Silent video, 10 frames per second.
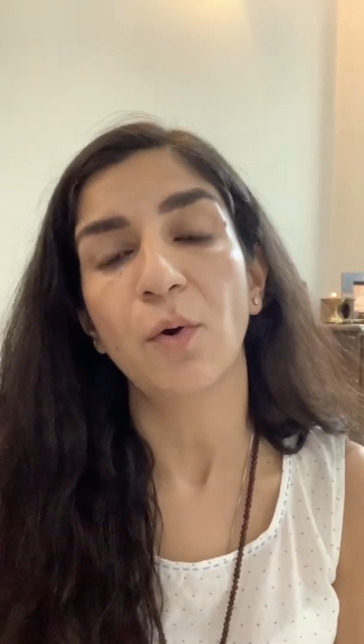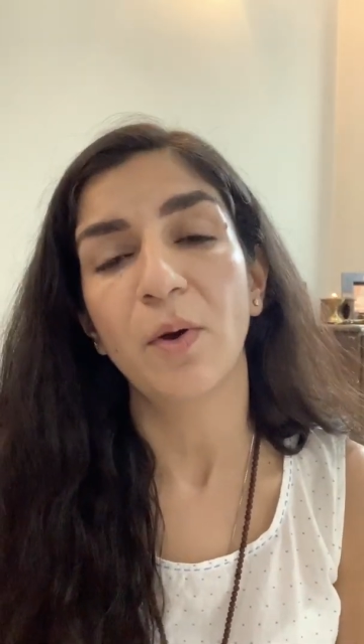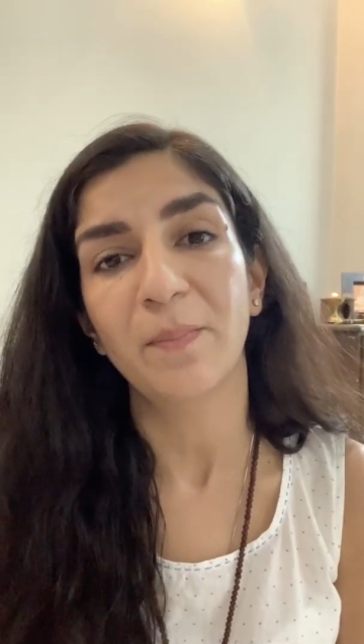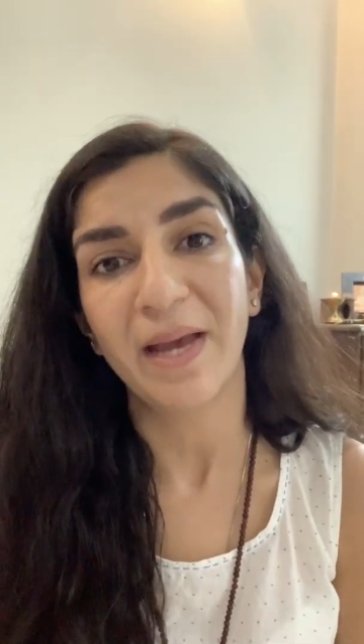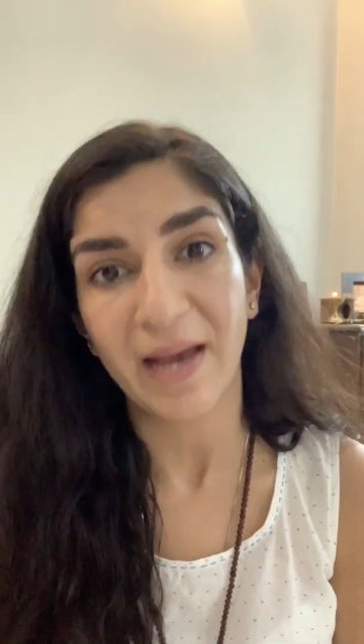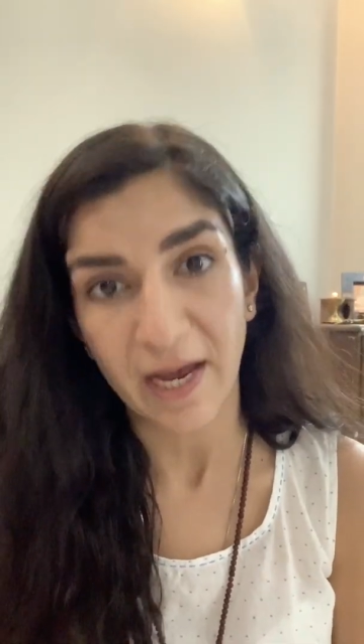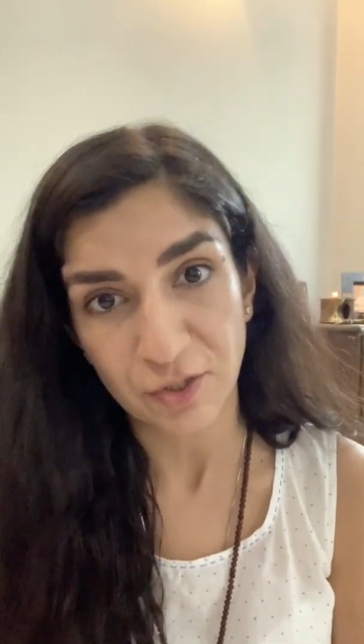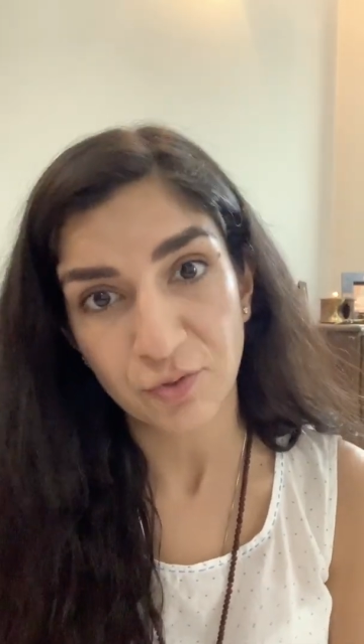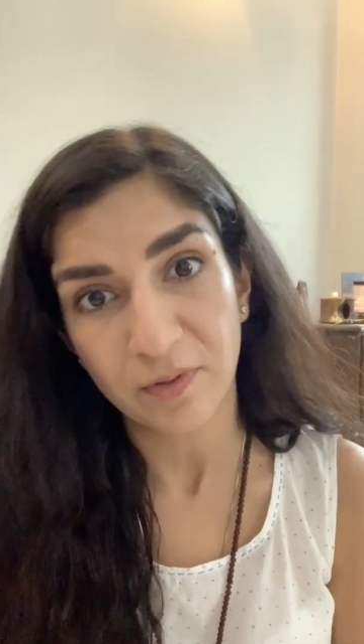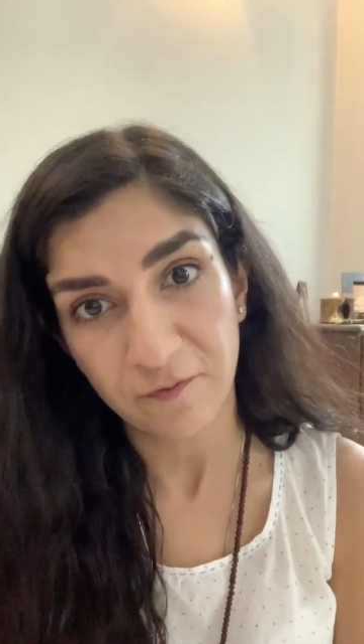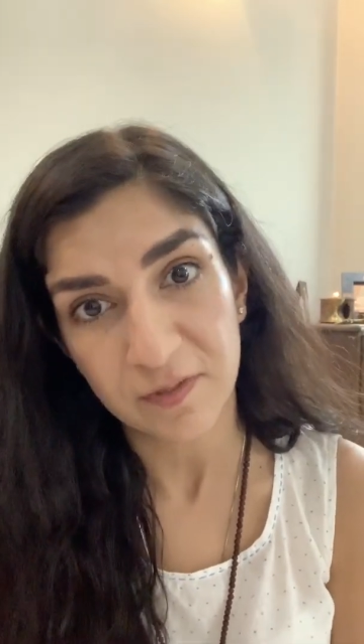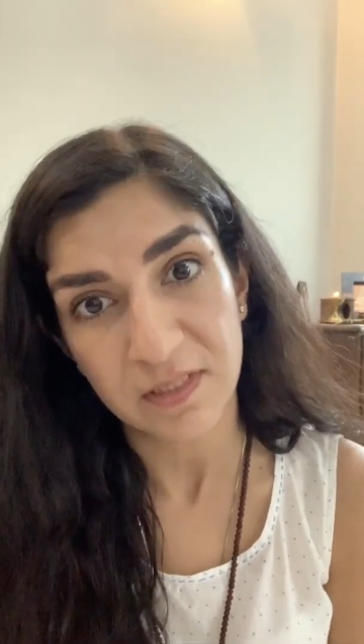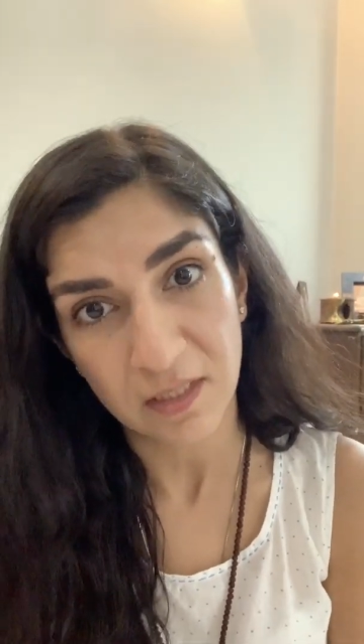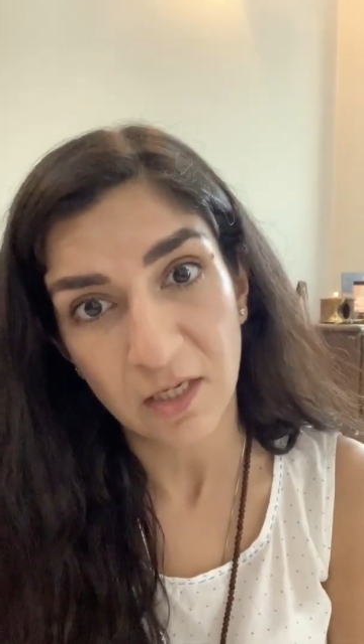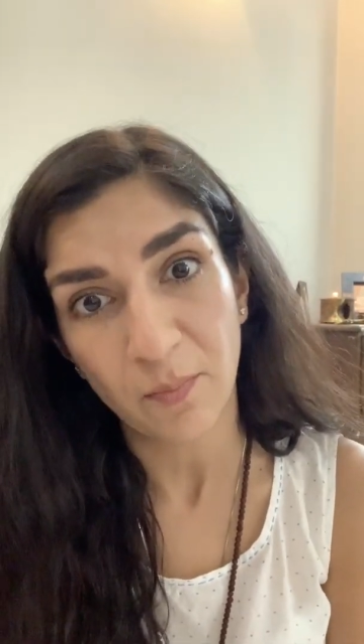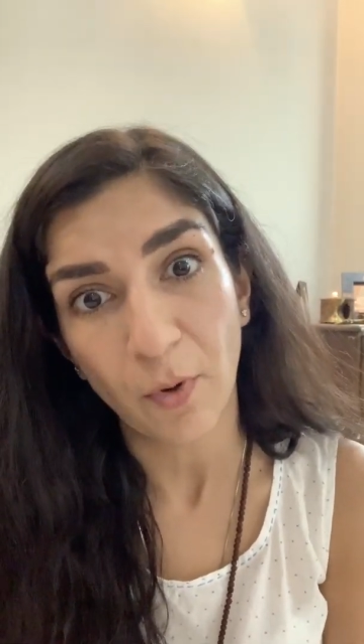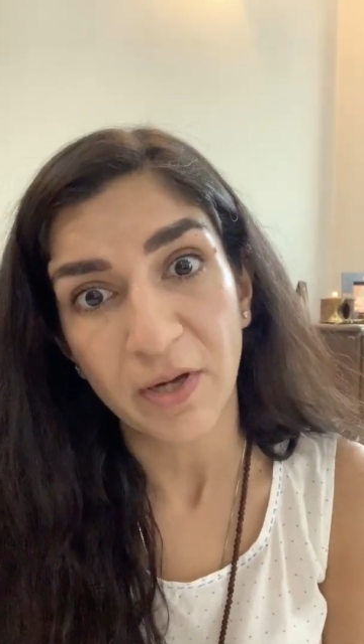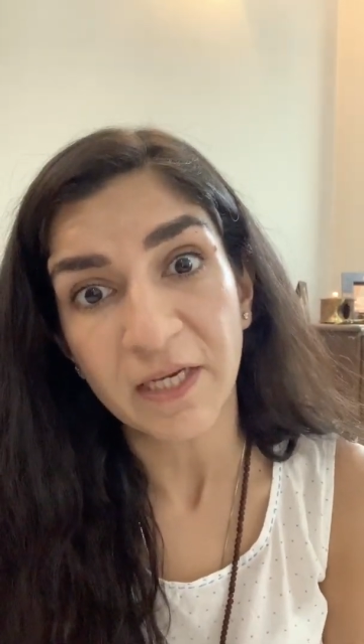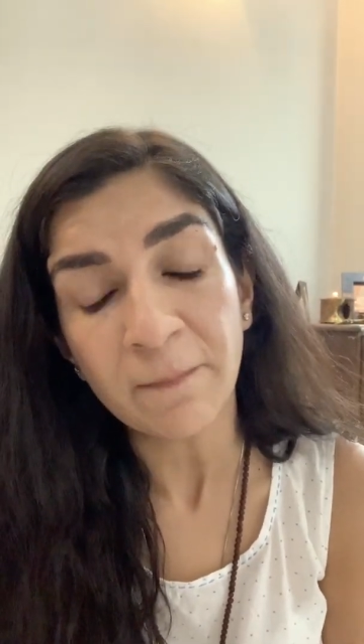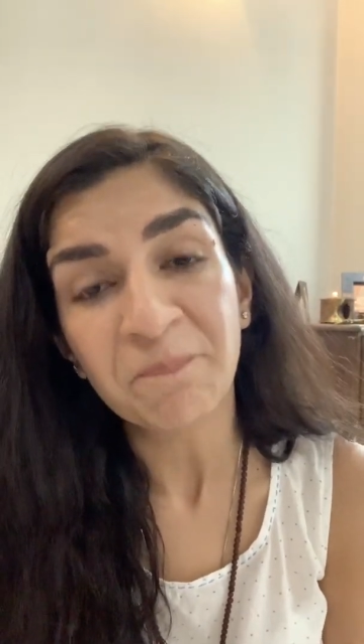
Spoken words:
on my actual physical body.